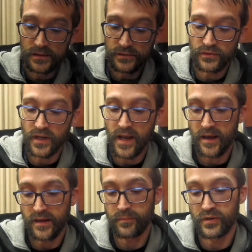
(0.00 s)
So yeah,
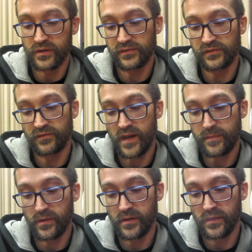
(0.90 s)
it produces
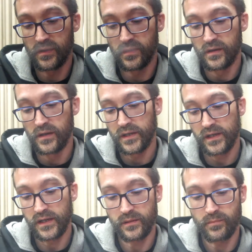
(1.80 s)
vapor
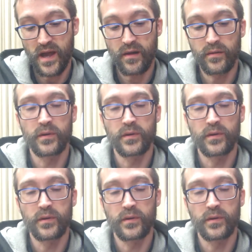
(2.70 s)
in power